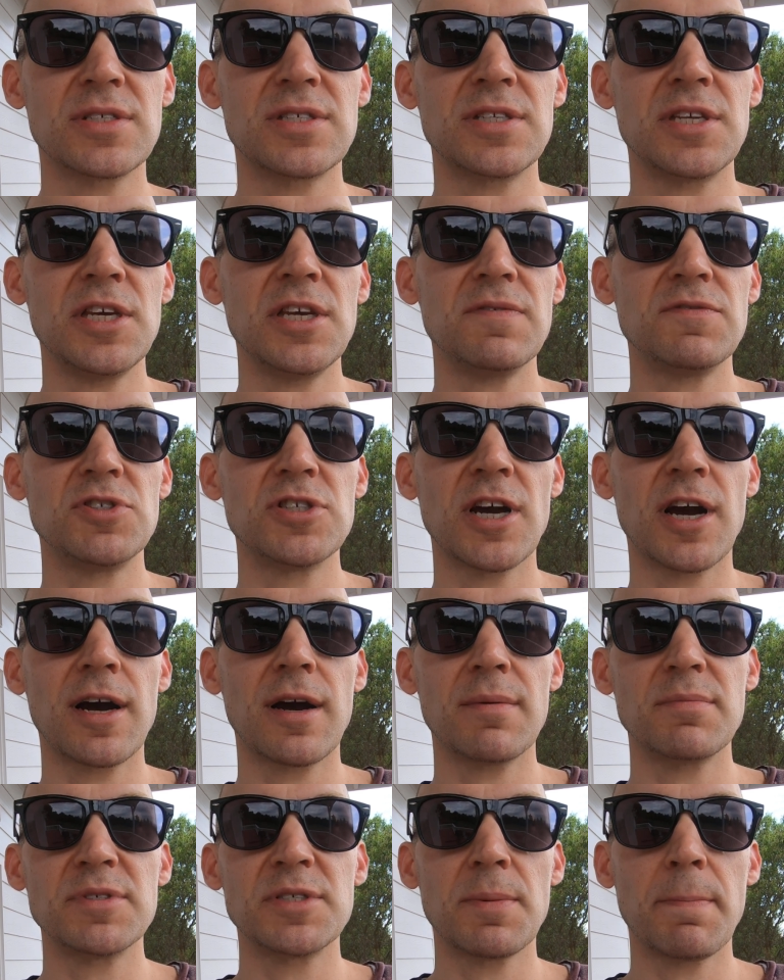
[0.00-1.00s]
Steve
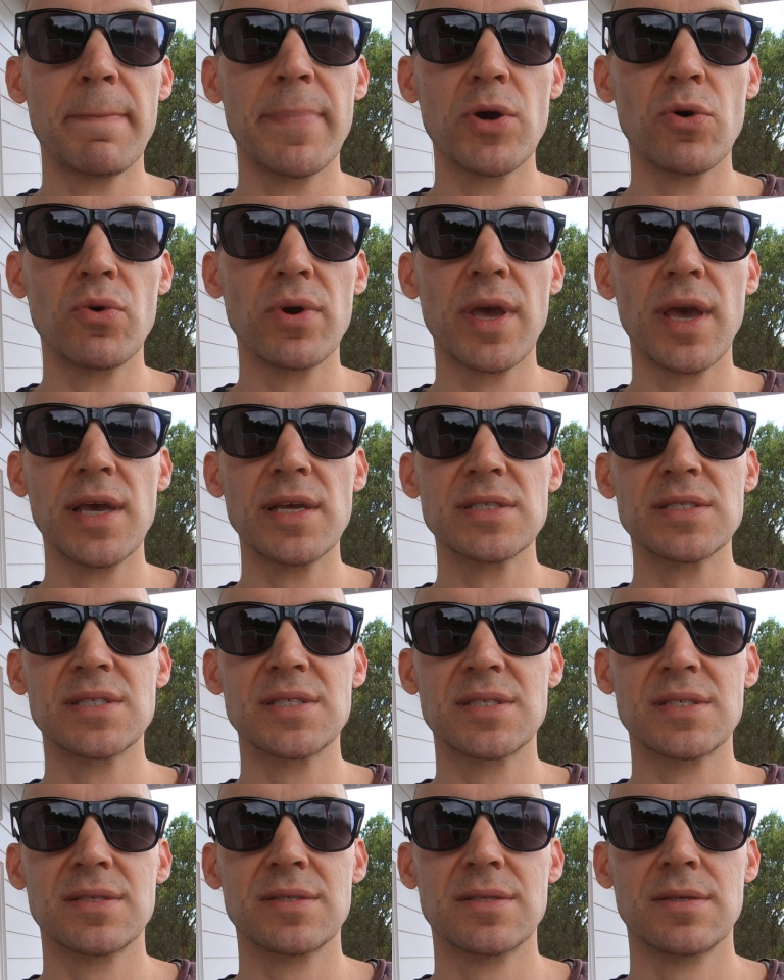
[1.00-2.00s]
Jobs and Bill
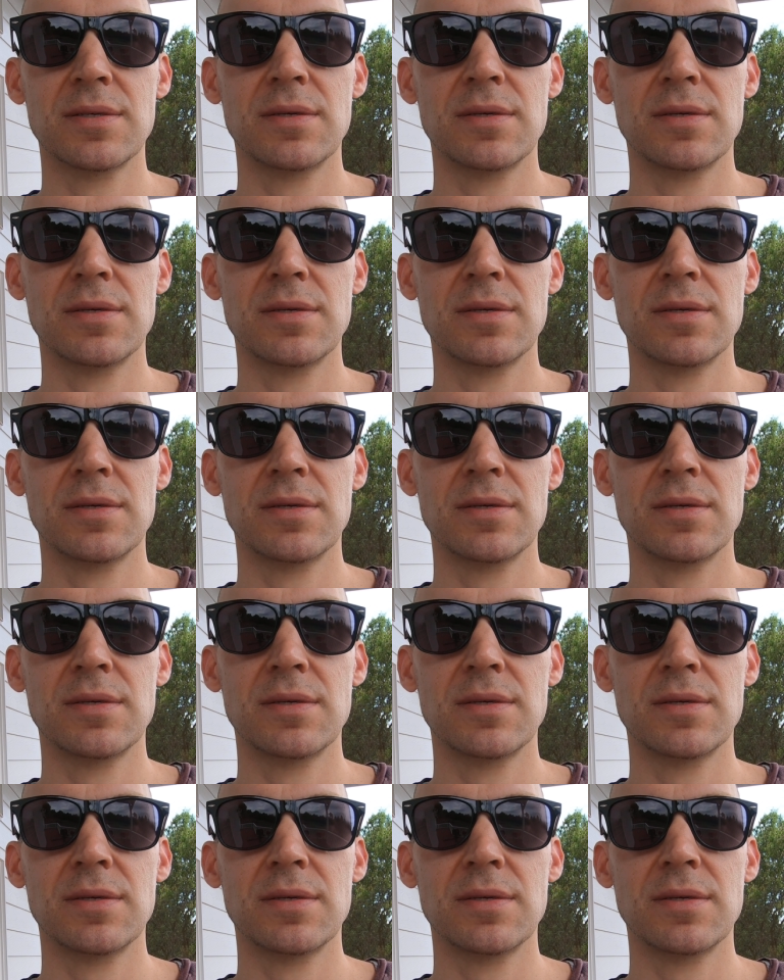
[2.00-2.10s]
Gates.